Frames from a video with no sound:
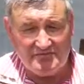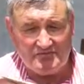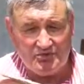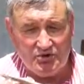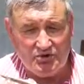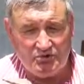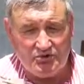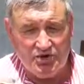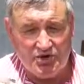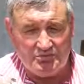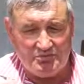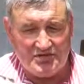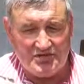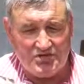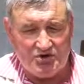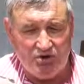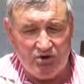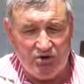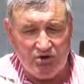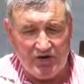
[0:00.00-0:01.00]
Put what we
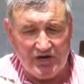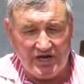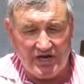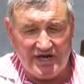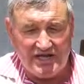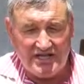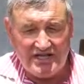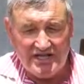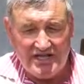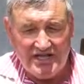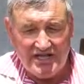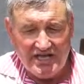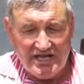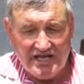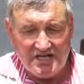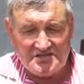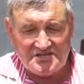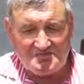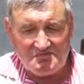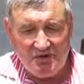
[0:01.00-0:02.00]
call
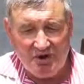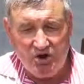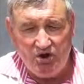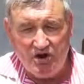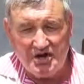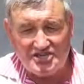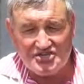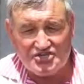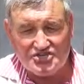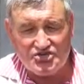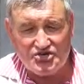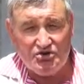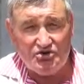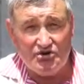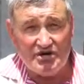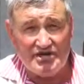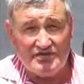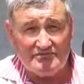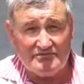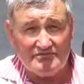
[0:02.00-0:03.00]
a splice
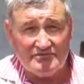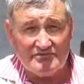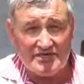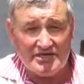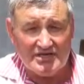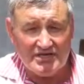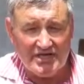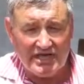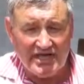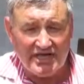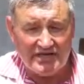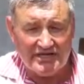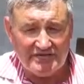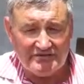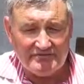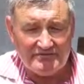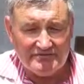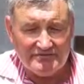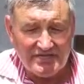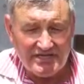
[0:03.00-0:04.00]
joint in it.
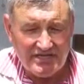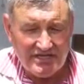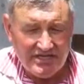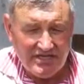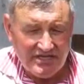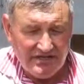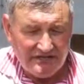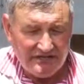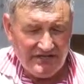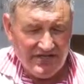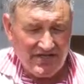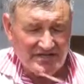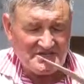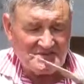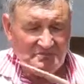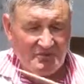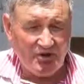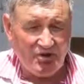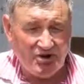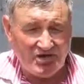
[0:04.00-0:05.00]
And that
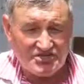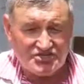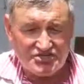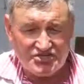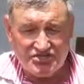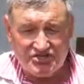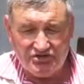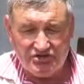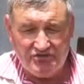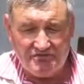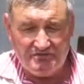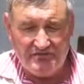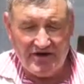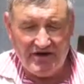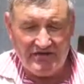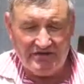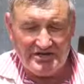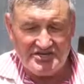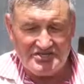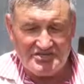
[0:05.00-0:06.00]
splice joint
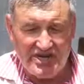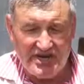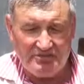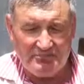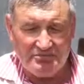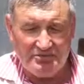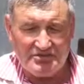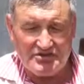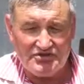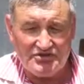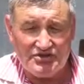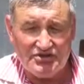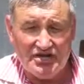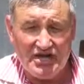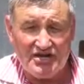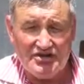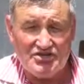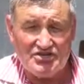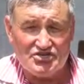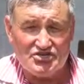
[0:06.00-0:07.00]
marries up with, your
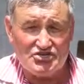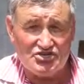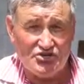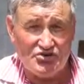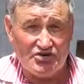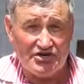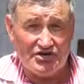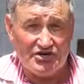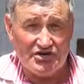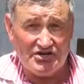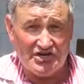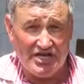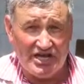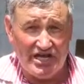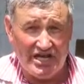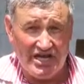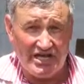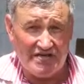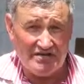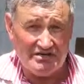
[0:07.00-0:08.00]
joint on your
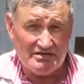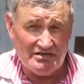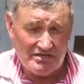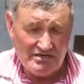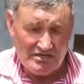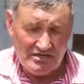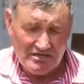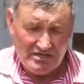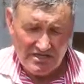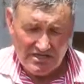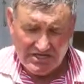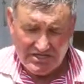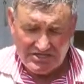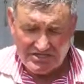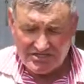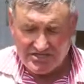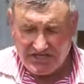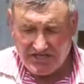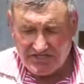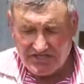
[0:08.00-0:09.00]
head.
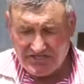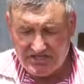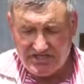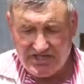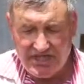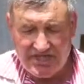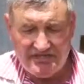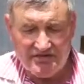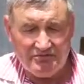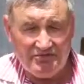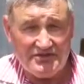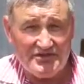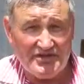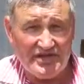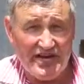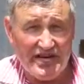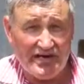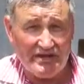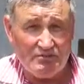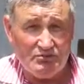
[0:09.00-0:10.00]
Stick it together with
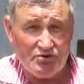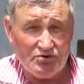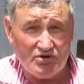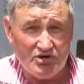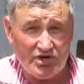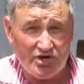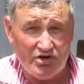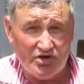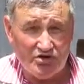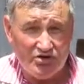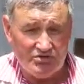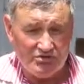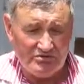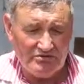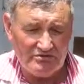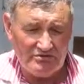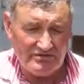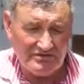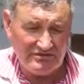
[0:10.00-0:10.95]
an animal glue.